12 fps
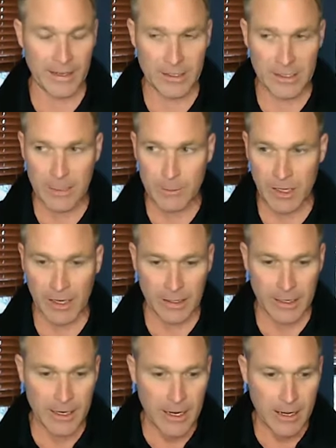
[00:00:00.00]
And it seems
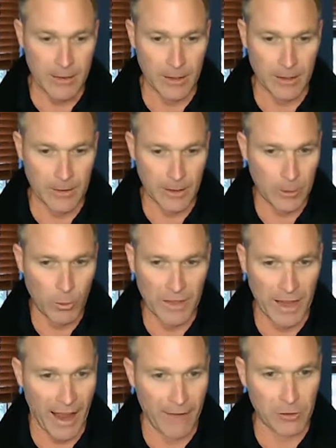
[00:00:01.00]
like the, the
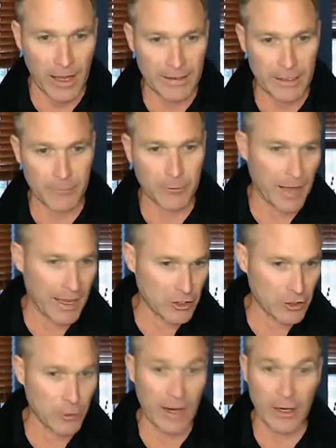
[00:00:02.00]
what they have lined up
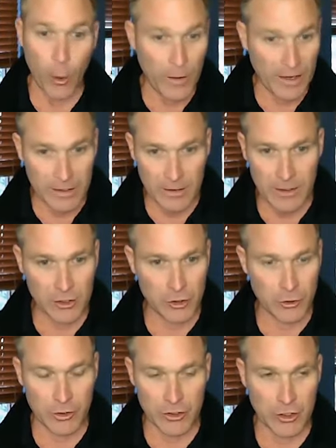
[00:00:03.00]
last year and going into
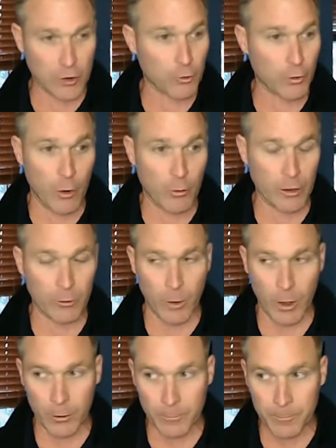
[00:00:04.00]
this year has just grown and
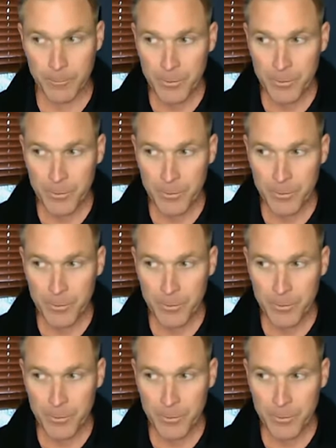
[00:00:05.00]
grown.